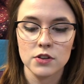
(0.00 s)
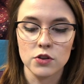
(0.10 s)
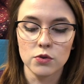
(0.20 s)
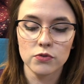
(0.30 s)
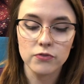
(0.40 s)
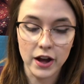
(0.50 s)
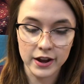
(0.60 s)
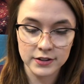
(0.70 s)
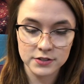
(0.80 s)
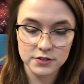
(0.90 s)
you
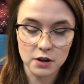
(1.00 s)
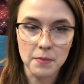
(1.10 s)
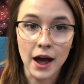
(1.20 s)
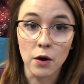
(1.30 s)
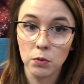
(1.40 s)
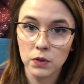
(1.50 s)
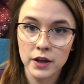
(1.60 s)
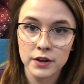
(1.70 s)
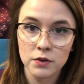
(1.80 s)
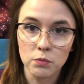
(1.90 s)
find some
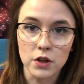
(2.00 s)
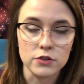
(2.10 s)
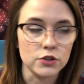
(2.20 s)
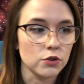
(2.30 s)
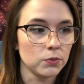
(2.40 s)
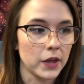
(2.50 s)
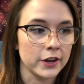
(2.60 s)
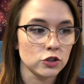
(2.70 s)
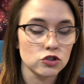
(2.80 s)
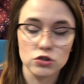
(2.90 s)
outlet, whether you
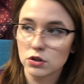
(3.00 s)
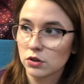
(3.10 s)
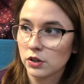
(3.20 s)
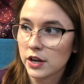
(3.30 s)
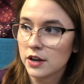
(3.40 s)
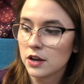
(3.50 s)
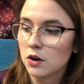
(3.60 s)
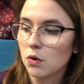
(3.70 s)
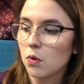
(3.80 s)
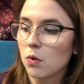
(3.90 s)
like journal
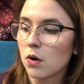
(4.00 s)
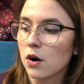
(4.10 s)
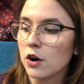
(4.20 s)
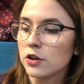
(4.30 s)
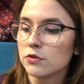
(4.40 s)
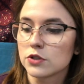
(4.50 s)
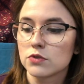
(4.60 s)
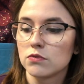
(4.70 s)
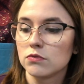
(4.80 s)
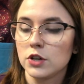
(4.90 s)
it or you just,
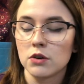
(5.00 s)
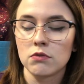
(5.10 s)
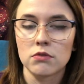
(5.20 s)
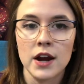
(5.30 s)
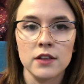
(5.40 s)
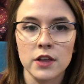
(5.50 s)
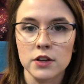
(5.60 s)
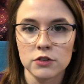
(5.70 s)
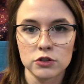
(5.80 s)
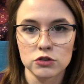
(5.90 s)
you know, write like
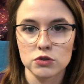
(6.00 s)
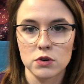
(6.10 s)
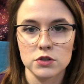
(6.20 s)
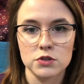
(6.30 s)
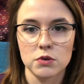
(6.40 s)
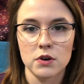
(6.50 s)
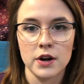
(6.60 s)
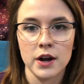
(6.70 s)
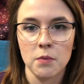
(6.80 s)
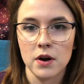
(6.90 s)
a little short
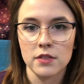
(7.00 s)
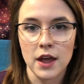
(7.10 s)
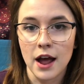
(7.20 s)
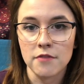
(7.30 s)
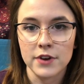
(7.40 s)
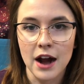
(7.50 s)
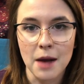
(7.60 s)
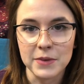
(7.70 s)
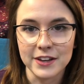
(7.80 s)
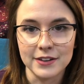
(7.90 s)
story where they have their
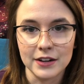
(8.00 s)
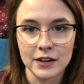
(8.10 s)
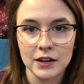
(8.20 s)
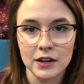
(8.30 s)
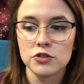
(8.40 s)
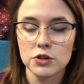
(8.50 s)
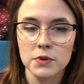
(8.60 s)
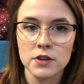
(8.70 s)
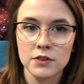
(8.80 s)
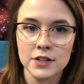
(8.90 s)
happy ending. Do
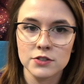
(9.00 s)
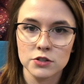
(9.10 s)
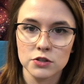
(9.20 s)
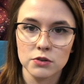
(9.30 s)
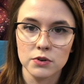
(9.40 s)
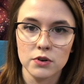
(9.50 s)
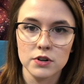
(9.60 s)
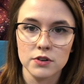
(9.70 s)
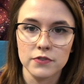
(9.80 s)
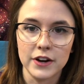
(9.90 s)
what you need to do in
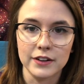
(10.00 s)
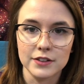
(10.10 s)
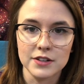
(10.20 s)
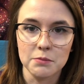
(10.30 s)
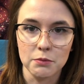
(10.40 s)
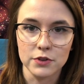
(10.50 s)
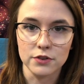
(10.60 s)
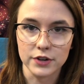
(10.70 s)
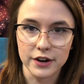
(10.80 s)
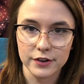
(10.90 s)
order to find contentment with
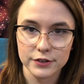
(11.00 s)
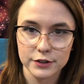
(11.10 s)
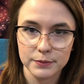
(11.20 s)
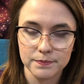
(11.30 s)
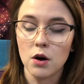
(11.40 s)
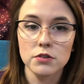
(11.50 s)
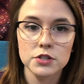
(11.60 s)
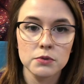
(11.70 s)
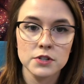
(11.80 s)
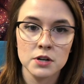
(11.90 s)
your character.
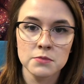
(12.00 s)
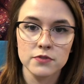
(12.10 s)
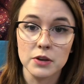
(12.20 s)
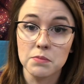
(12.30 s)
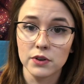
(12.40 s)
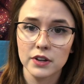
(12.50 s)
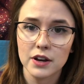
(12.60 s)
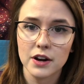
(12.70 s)
Also, in terms of like building a